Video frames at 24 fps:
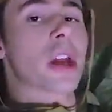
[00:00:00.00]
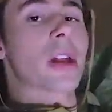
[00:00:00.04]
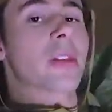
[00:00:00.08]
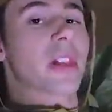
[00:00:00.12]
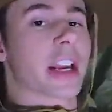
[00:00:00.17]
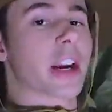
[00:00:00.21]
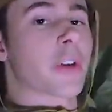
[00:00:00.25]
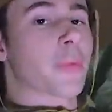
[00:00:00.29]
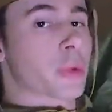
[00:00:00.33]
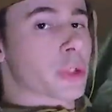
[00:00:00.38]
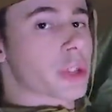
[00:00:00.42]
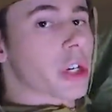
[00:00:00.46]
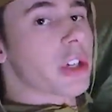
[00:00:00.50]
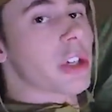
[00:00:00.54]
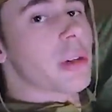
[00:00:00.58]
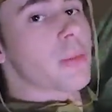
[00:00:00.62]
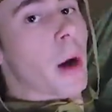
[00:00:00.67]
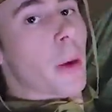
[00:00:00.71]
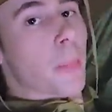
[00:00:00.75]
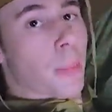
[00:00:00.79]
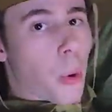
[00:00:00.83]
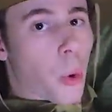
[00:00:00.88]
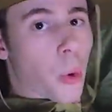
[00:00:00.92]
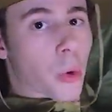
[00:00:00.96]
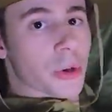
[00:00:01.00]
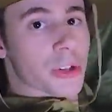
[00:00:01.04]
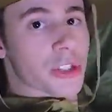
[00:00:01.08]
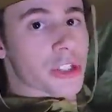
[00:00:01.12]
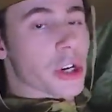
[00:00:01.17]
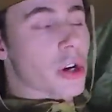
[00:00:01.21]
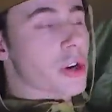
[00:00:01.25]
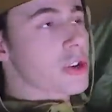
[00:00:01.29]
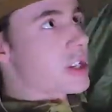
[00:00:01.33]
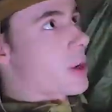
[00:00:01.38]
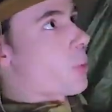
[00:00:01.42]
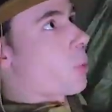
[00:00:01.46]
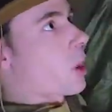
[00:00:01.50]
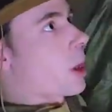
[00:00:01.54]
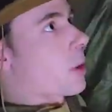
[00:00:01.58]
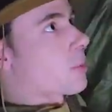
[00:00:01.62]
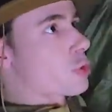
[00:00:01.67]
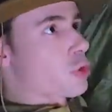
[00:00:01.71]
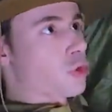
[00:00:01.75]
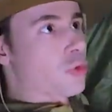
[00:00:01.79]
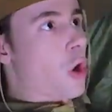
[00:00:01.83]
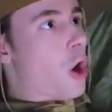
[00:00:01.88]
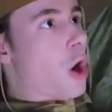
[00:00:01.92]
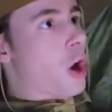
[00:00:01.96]
like, if we're talking about porn stars and what I'm
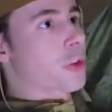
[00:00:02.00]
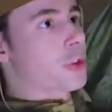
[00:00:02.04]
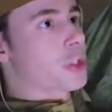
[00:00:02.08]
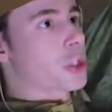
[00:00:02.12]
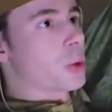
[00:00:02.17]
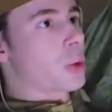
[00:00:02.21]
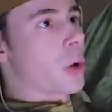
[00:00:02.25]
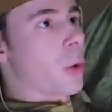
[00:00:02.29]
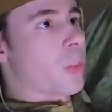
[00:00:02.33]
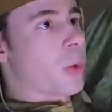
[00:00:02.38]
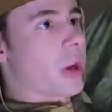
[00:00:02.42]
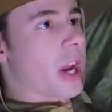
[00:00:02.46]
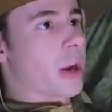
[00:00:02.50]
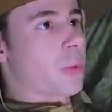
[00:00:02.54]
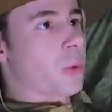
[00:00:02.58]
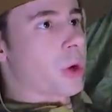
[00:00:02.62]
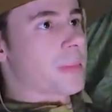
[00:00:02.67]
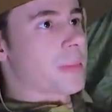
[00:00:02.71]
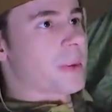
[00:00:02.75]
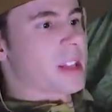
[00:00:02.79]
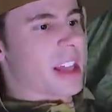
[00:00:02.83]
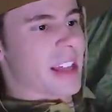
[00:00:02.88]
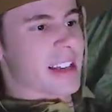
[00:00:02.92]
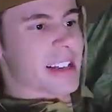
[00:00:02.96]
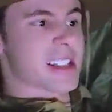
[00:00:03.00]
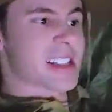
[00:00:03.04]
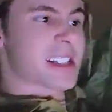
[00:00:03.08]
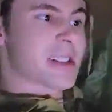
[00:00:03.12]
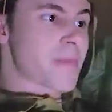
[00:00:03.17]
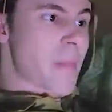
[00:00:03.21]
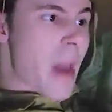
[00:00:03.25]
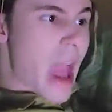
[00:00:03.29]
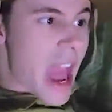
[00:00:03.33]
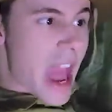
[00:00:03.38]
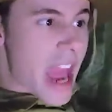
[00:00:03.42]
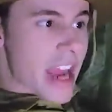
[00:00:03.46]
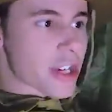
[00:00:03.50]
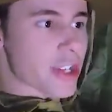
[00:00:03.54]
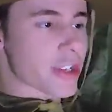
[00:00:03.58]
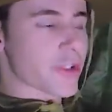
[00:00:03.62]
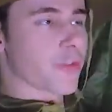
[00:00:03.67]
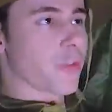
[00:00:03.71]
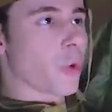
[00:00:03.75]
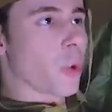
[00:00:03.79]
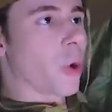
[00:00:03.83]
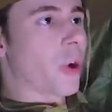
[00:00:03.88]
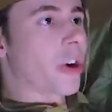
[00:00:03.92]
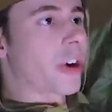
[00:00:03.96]
drawn to and what I want to be, like, smash
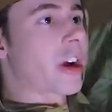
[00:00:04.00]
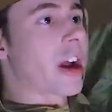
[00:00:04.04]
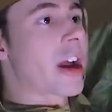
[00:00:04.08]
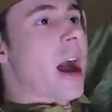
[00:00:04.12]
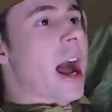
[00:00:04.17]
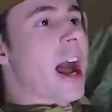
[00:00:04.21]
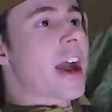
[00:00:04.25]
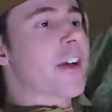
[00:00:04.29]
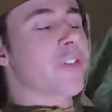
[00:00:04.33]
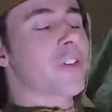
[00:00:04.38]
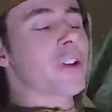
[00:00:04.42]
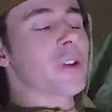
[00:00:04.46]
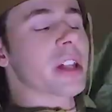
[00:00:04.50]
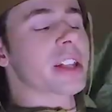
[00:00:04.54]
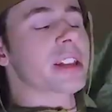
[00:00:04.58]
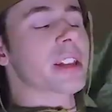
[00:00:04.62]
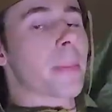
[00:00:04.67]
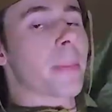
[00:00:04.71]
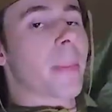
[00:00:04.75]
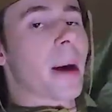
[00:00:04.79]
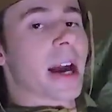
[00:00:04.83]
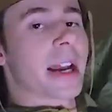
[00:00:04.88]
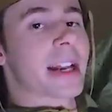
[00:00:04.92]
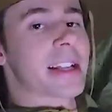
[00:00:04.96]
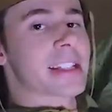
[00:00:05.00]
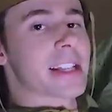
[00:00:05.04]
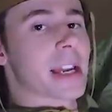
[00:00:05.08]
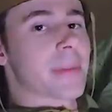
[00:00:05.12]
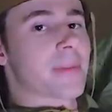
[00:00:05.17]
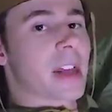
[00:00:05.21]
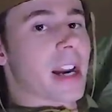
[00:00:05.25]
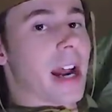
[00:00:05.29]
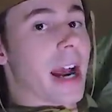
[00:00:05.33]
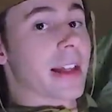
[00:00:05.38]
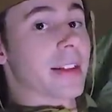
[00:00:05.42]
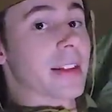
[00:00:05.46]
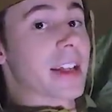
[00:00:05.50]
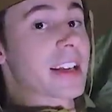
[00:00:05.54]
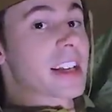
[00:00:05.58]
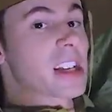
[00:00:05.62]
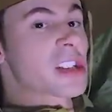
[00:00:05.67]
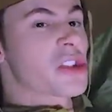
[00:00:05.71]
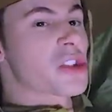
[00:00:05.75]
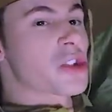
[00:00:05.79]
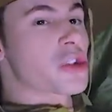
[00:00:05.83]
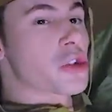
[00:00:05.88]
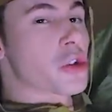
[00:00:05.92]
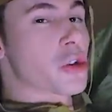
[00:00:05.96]
for, I feel like the body type that I like
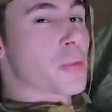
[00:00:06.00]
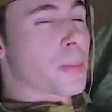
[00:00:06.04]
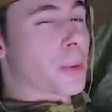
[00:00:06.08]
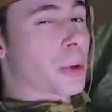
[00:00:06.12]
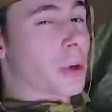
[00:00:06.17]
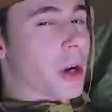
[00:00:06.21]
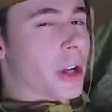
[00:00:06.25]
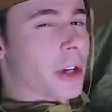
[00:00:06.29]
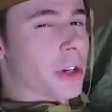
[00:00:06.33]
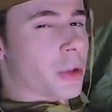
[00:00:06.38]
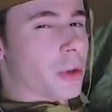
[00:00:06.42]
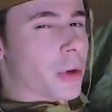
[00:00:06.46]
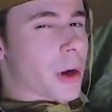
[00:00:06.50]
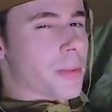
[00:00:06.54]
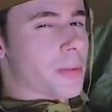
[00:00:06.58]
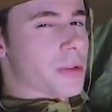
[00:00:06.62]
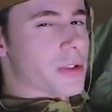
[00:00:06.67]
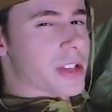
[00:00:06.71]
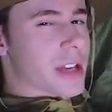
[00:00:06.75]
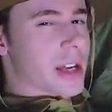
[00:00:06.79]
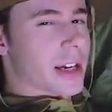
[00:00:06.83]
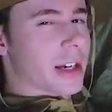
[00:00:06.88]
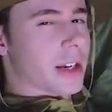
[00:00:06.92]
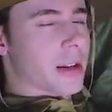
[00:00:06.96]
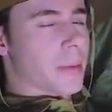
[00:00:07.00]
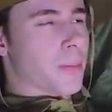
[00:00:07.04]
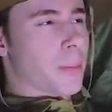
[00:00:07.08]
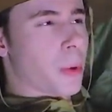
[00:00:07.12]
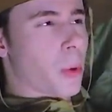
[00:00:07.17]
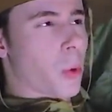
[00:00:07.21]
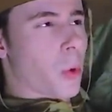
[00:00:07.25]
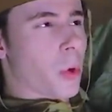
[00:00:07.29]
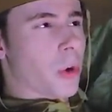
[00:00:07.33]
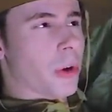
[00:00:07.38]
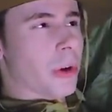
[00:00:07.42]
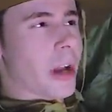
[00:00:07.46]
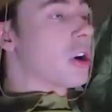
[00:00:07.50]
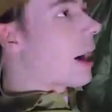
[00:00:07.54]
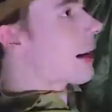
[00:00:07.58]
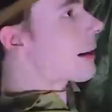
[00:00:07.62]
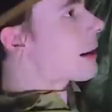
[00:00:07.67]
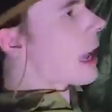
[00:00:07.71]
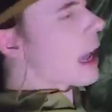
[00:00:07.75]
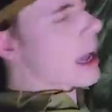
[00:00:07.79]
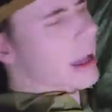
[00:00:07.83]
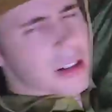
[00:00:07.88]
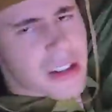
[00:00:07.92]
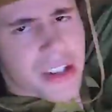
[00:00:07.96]
is super underrepresented in porn.
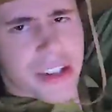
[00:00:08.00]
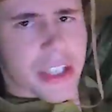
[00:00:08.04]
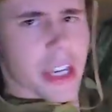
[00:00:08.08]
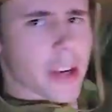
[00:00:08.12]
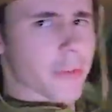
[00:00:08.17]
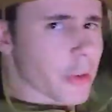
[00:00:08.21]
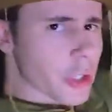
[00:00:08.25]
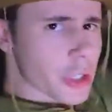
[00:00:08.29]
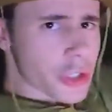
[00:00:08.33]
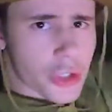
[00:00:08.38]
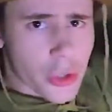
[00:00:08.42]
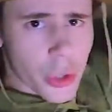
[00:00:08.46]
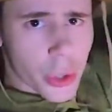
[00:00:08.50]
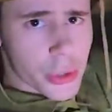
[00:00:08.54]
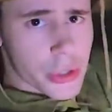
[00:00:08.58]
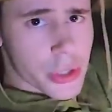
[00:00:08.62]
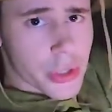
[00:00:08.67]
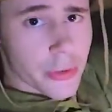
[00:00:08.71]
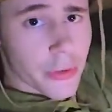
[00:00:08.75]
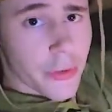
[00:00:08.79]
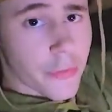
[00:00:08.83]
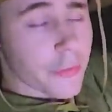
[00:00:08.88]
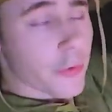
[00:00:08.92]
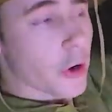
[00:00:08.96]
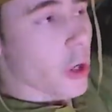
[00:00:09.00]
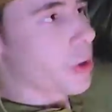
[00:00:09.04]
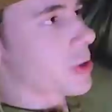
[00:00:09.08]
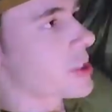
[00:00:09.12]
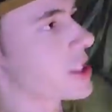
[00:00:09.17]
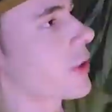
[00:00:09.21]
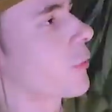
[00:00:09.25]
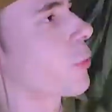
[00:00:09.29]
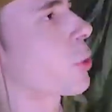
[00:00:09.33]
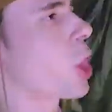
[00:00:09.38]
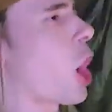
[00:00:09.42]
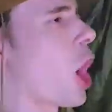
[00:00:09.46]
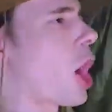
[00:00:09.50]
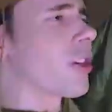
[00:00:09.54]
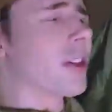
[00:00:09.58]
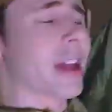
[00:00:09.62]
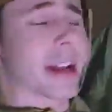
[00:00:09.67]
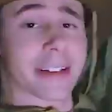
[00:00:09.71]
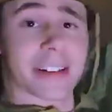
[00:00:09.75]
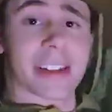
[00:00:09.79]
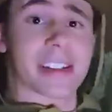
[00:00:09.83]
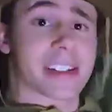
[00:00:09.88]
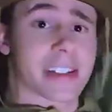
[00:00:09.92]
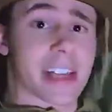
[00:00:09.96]
Again, different strokes, different folks. If we all
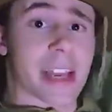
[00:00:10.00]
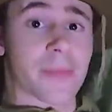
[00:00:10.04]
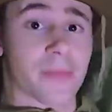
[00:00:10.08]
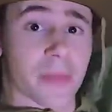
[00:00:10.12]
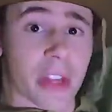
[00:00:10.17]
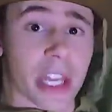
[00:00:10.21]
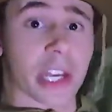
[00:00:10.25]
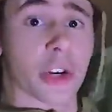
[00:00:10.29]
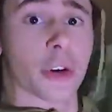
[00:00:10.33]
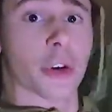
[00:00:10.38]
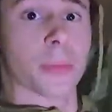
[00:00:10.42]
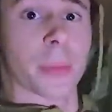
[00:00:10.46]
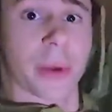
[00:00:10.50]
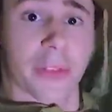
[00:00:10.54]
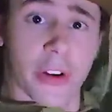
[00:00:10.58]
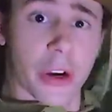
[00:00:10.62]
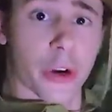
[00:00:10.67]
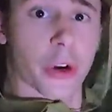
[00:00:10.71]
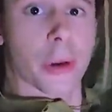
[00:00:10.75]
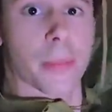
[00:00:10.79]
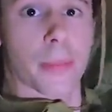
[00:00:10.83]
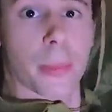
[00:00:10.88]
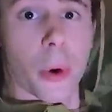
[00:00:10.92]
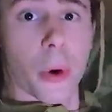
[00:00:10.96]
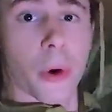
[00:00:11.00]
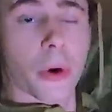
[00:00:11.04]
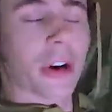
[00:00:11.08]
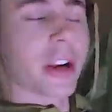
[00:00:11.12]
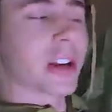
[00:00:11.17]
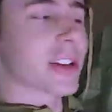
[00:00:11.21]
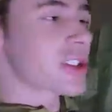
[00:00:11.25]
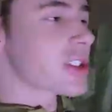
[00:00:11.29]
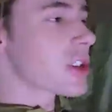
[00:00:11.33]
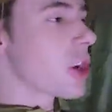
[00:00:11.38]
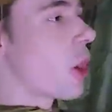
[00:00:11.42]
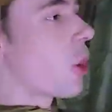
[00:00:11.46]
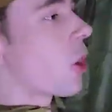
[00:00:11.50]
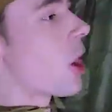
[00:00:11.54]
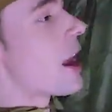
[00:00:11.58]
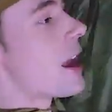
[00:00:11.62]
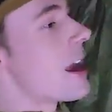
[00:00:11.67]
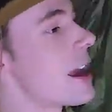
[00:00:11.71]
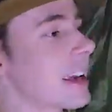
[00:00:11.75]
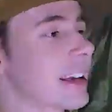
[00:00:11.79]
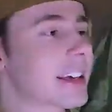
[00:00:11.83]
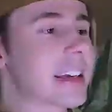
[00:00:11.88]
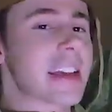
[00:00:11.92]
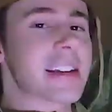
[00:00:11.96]
liked the same thing, it would be very boring. So,
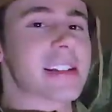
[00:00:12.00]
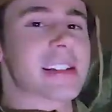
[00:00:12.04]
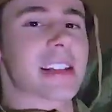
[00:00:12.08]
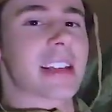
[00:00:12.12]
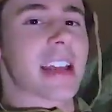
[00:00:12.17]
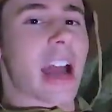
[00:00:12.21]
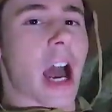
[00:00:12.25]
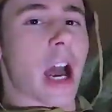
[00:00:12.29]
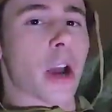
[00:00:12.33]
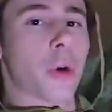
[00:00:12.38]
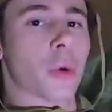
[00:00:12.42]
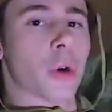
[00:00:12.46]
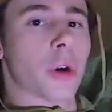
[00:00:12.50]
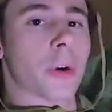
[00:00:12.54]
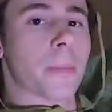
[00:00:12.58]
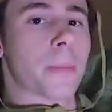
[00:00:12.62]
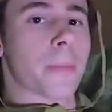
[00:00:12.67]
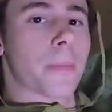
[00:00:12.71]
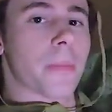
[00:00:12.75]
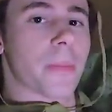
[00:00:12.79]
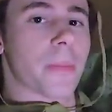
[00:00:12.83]
Casey, I would